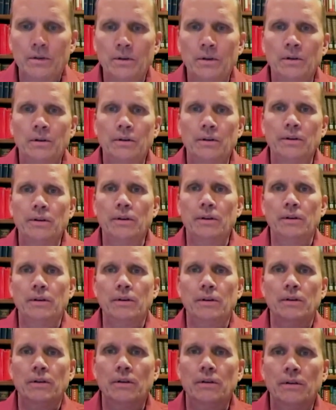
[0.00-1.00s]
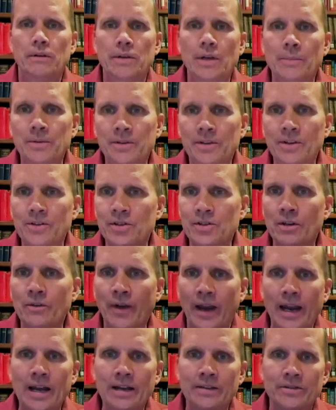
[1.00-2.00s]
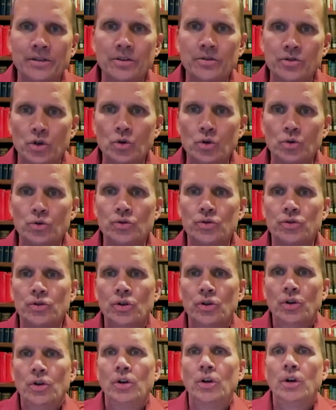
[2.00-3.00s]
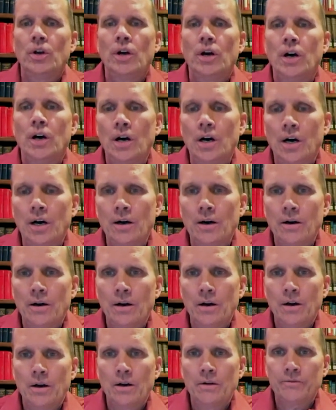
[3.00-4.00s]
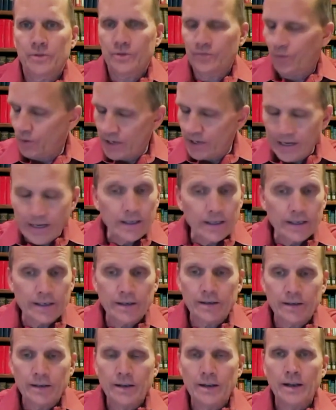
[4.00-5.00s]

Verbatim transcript: Wow. The imposition of hands is used to heal, uh, for, for healing. healing.